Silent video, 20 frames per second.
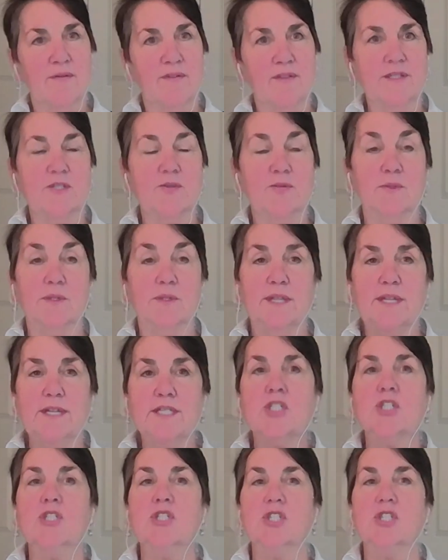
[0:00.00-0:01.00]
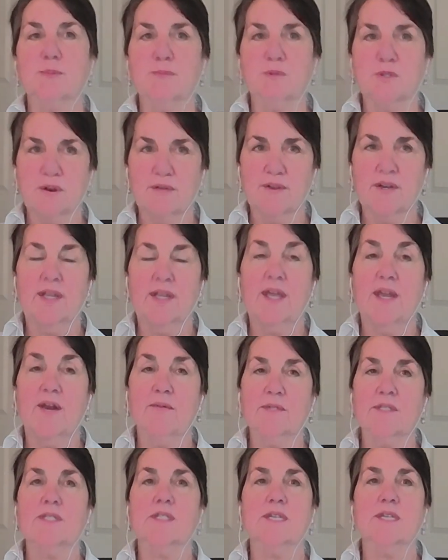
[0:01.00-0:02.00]
of this relationship driven. Again,
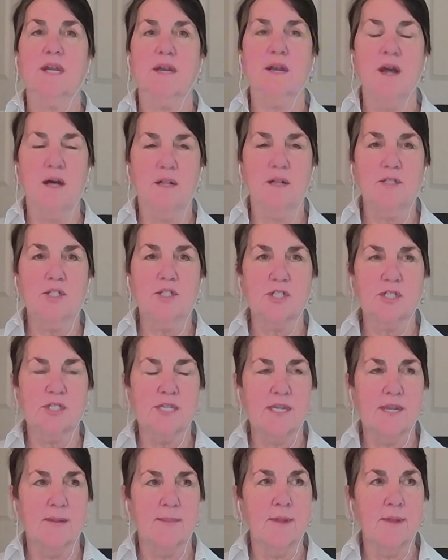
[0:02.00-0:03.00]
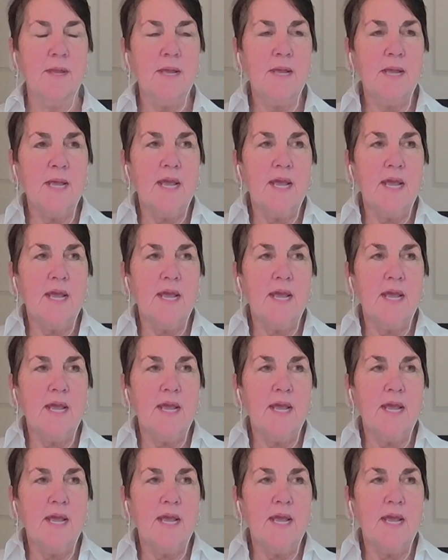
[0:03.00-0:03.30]
it was a technology team.